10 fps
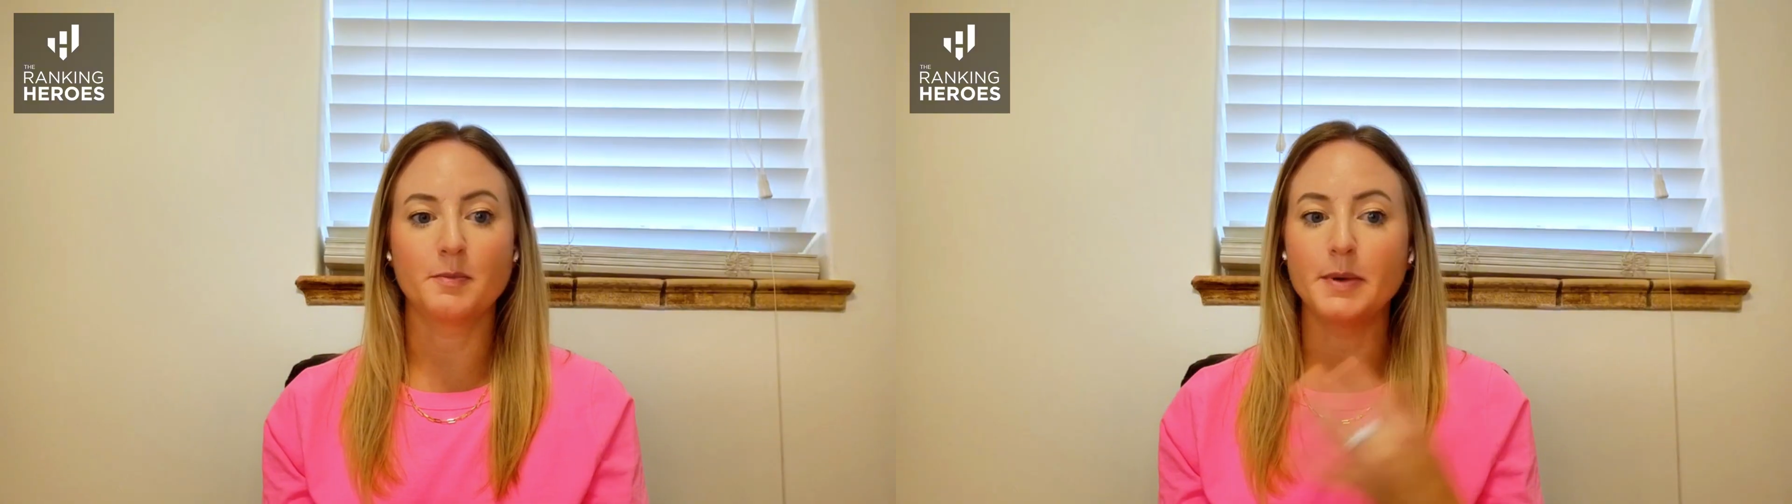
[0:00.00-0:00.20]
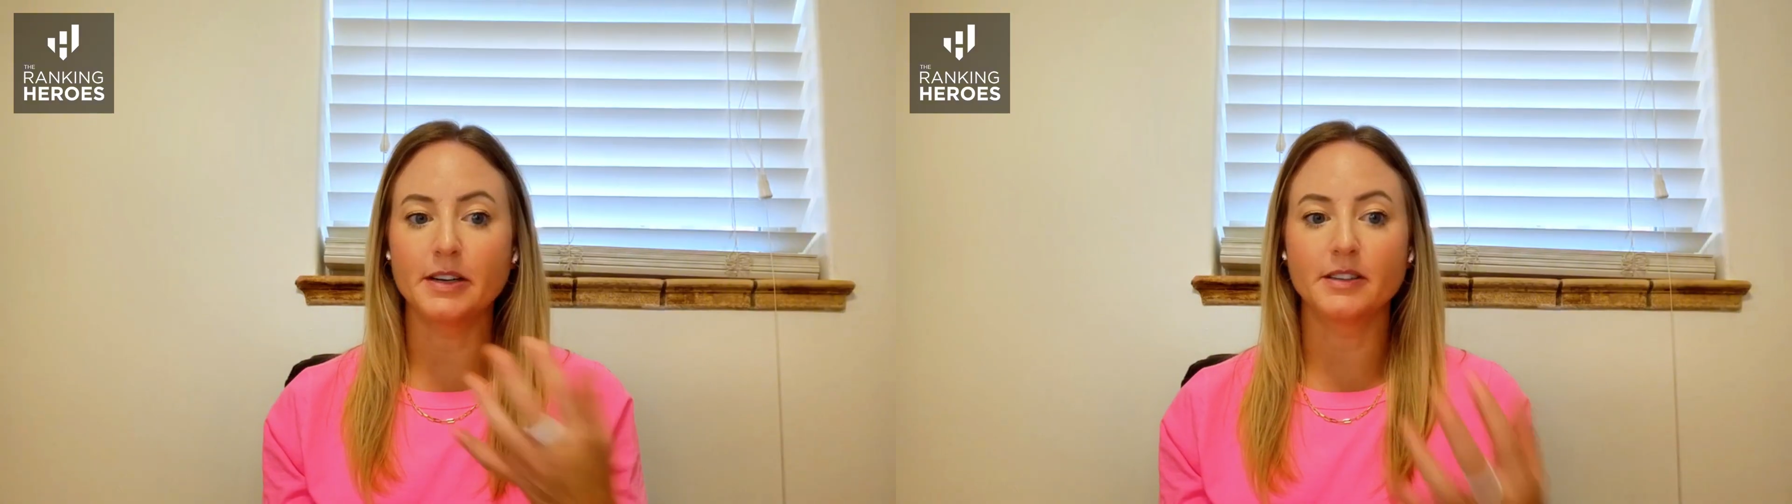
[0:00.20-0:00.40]

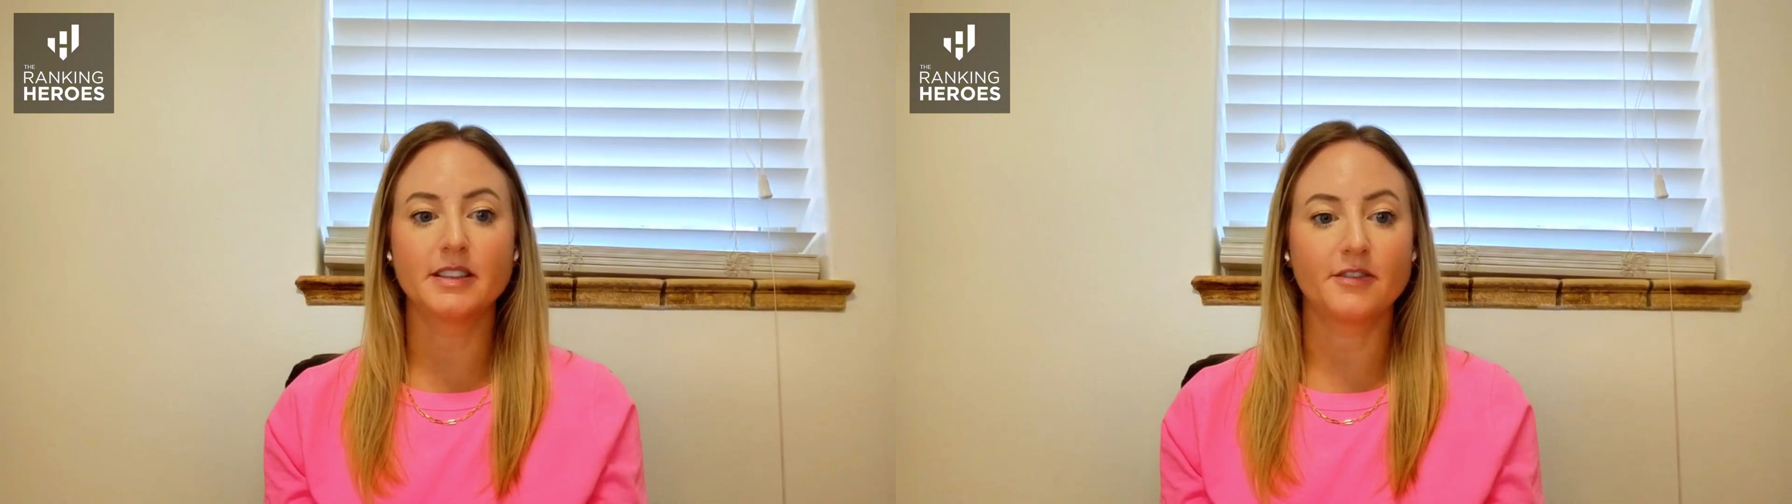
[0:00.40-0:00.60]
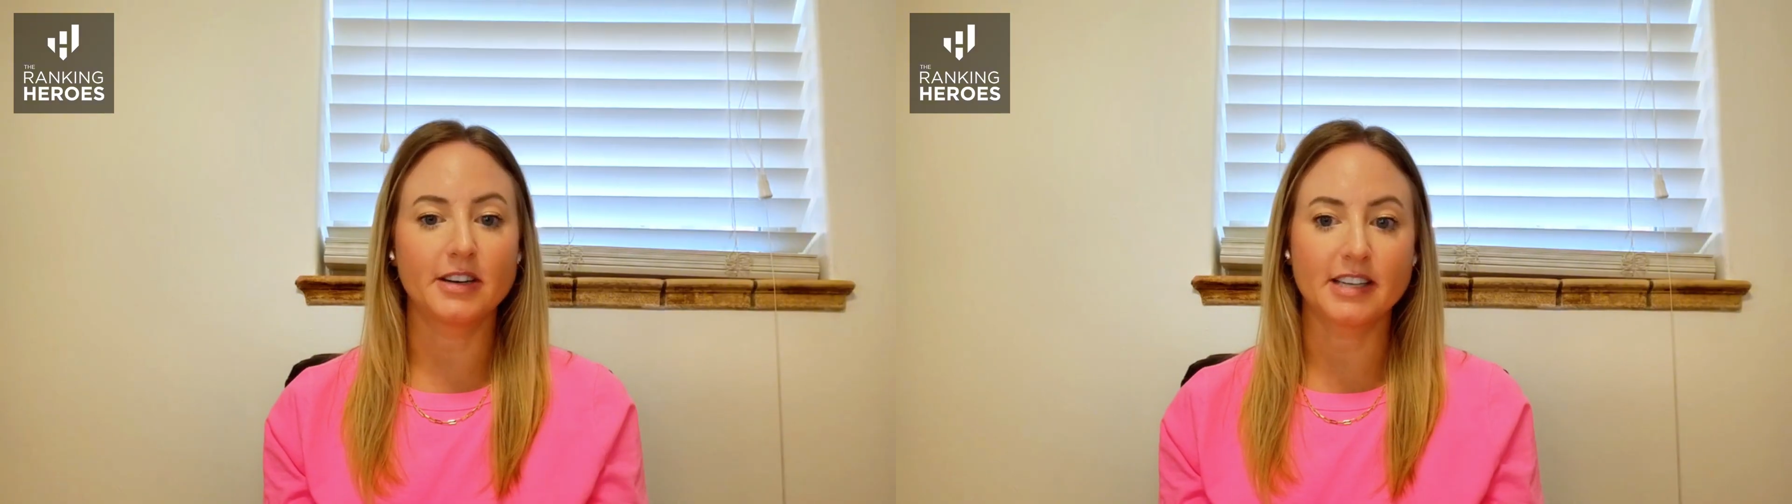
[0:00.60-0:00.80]
build
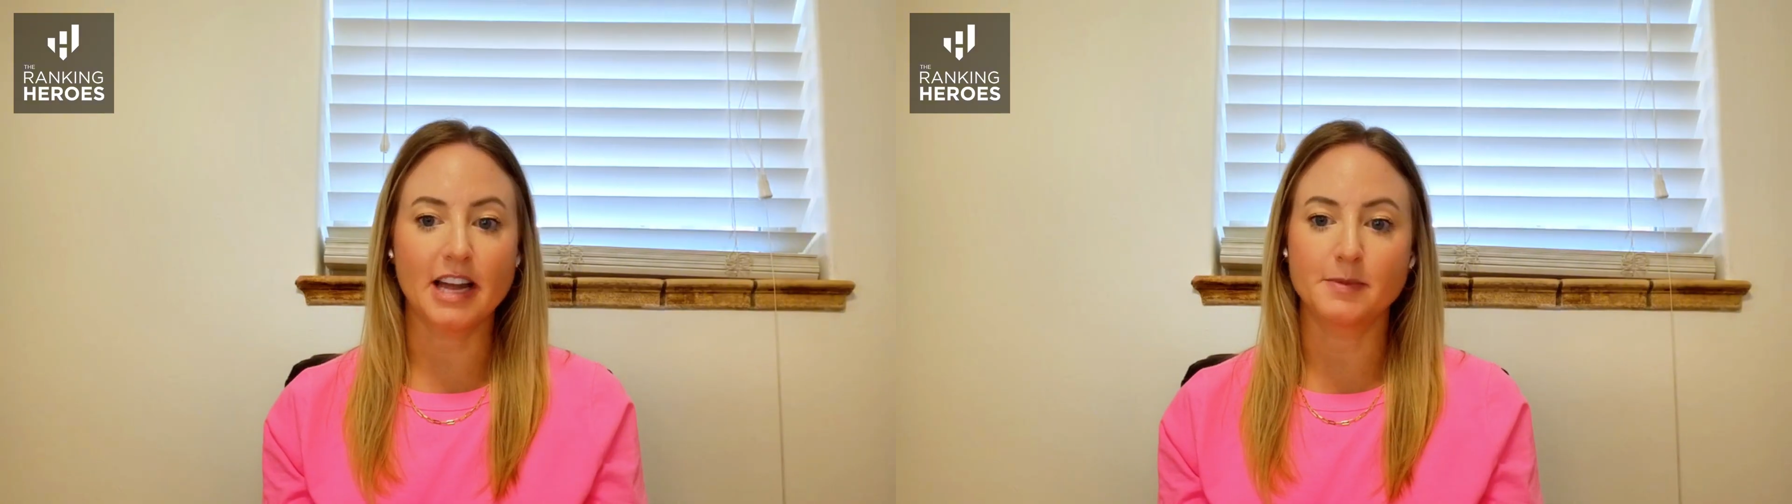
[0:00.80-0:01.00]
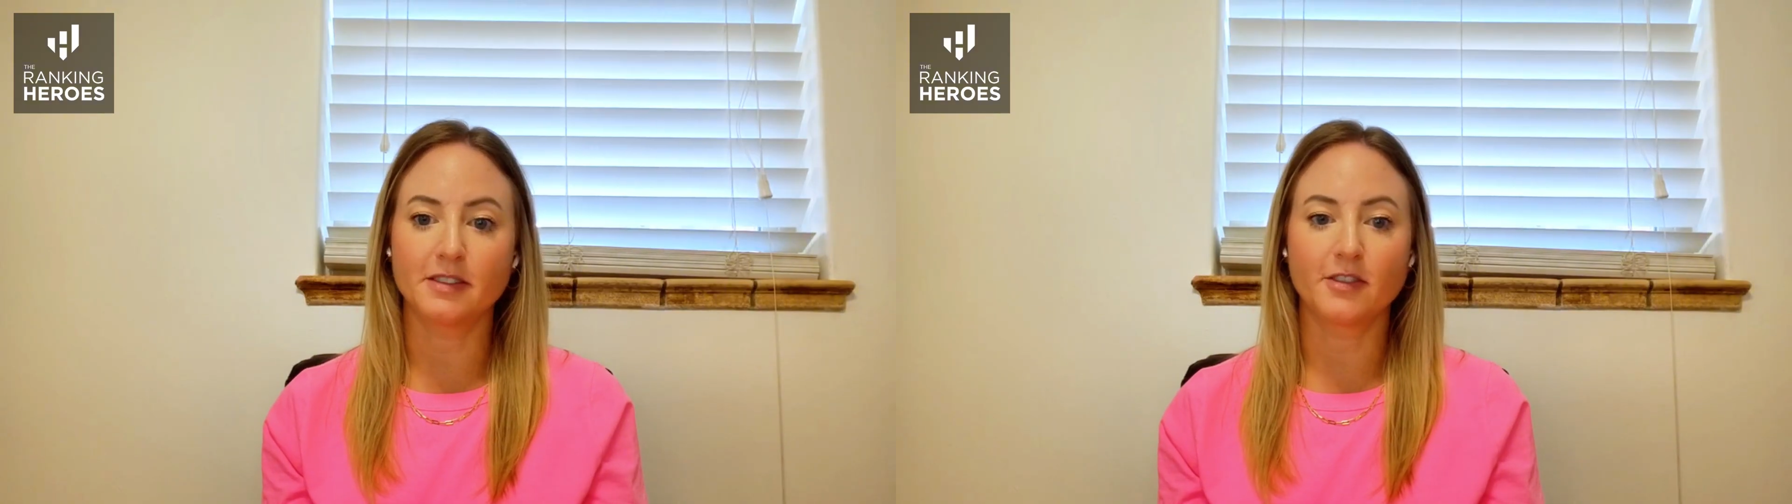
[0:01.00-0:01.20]
different
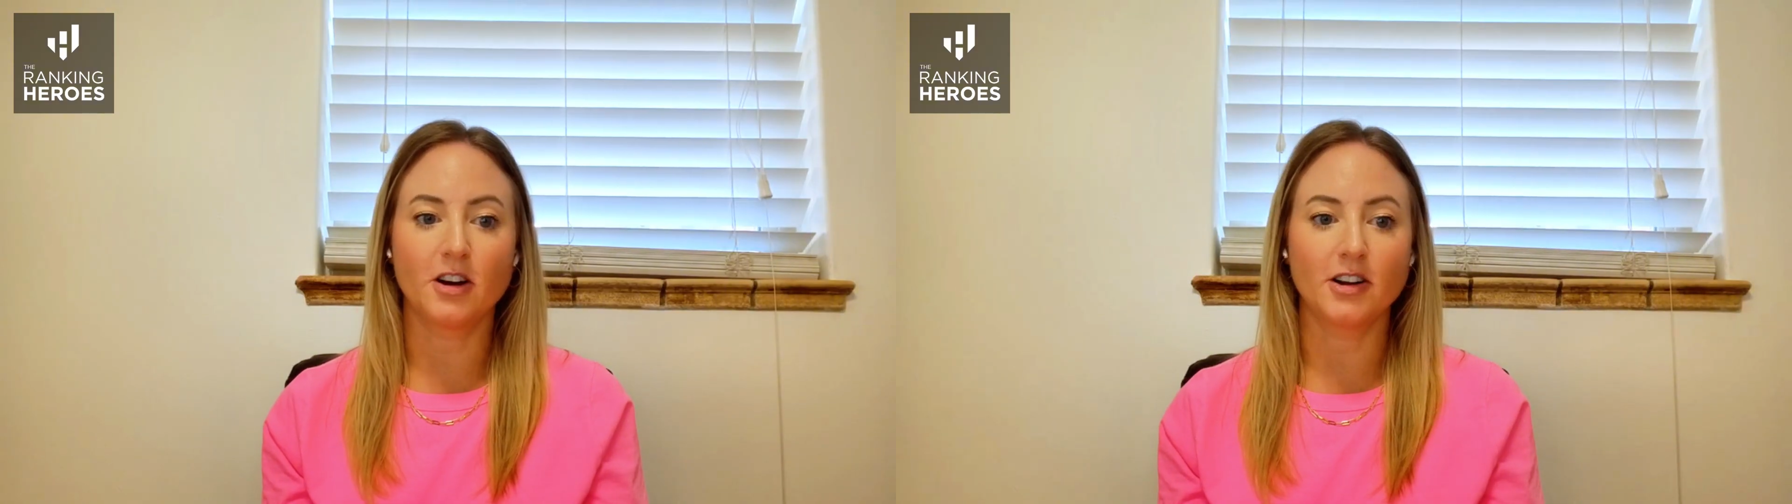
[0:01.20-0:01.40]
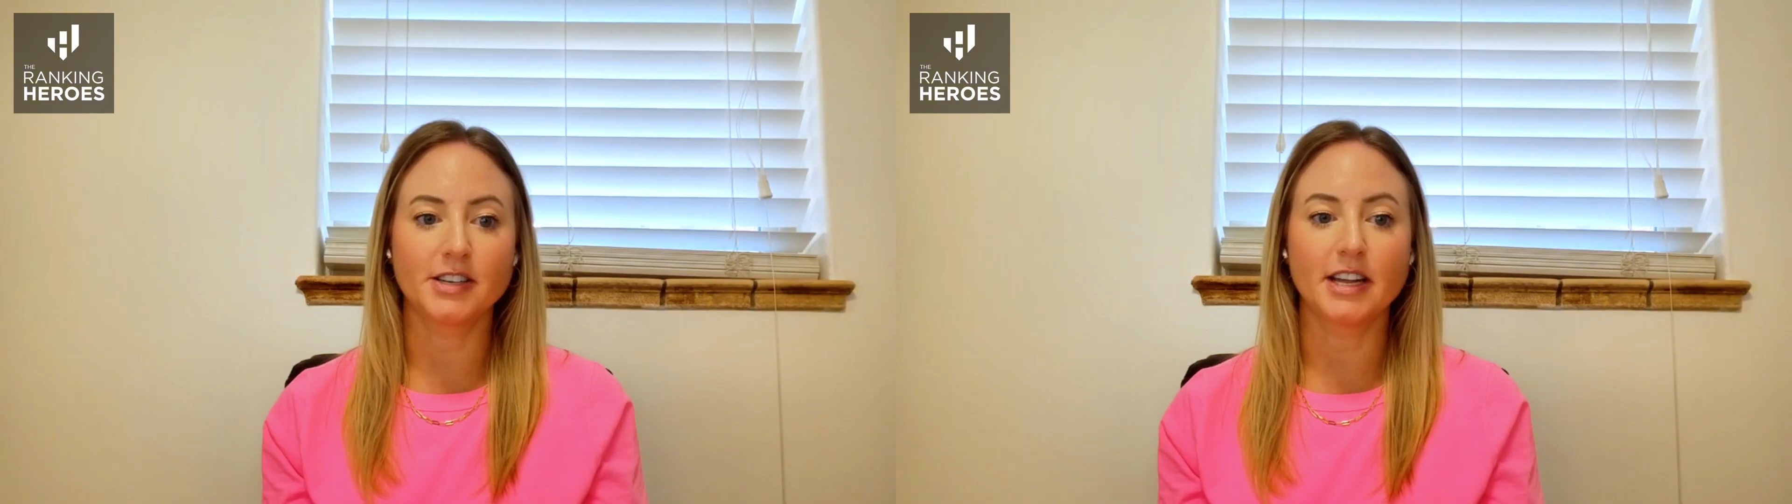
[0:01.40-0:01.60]
types of
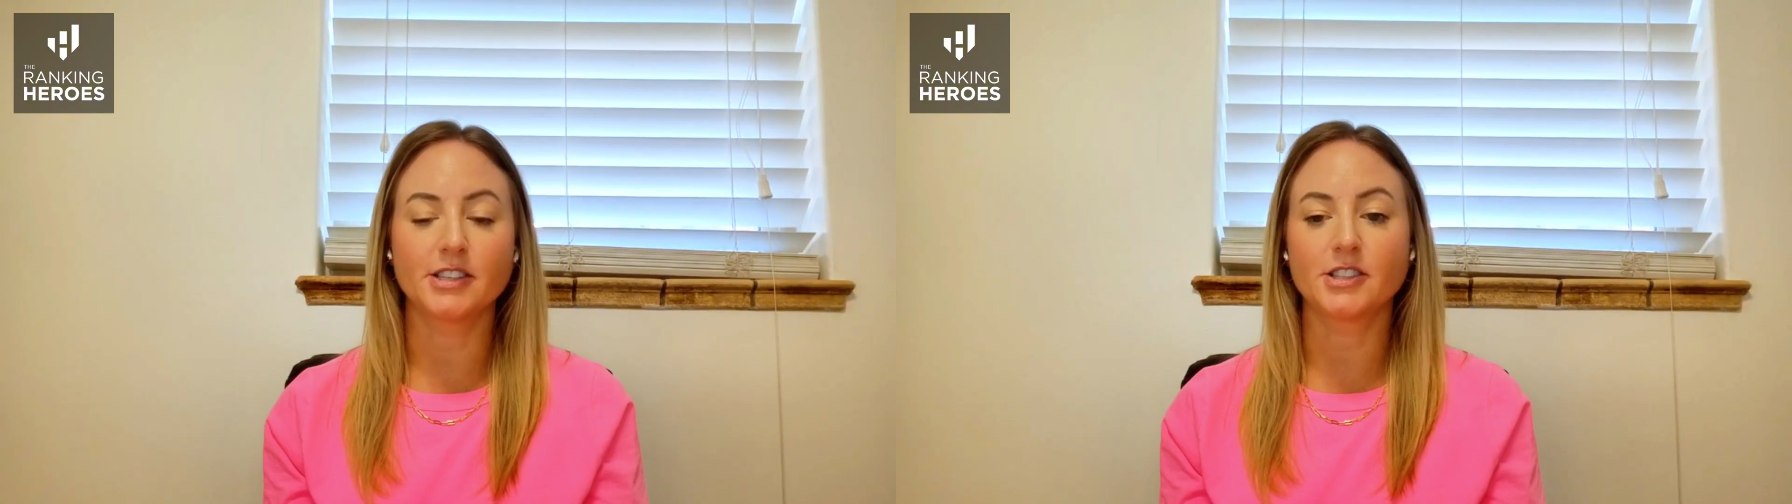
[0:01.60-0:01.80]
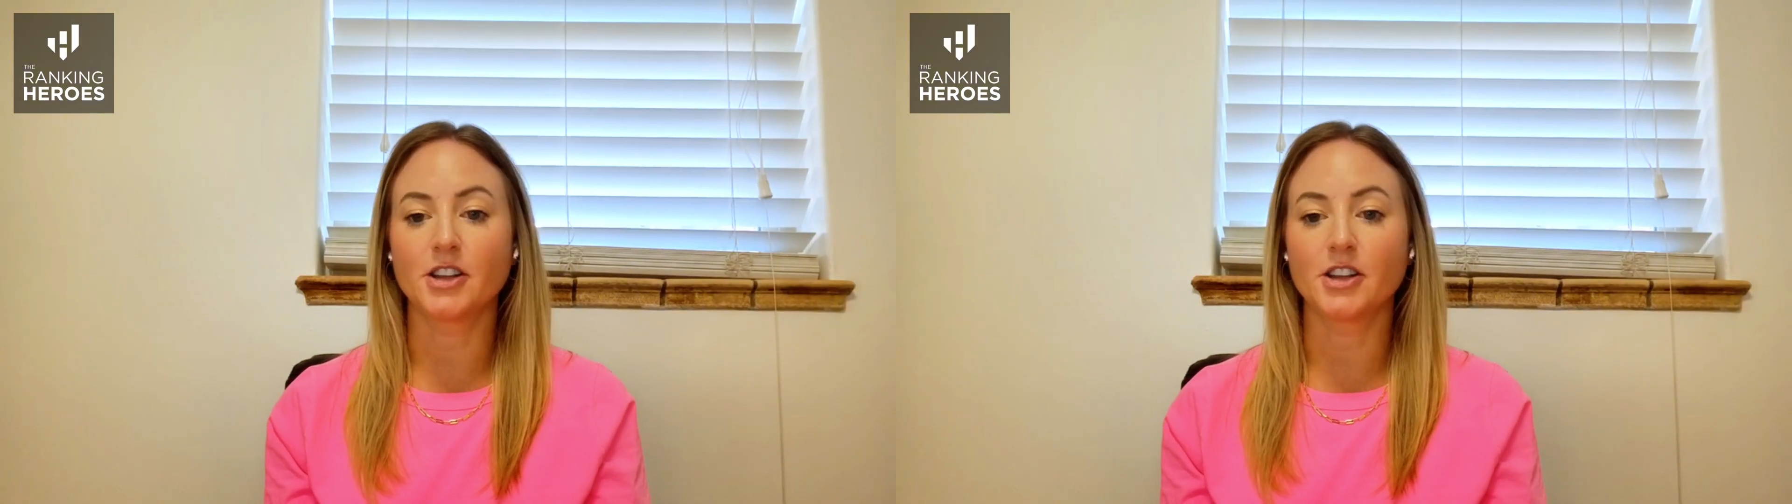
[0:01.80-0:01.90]
content.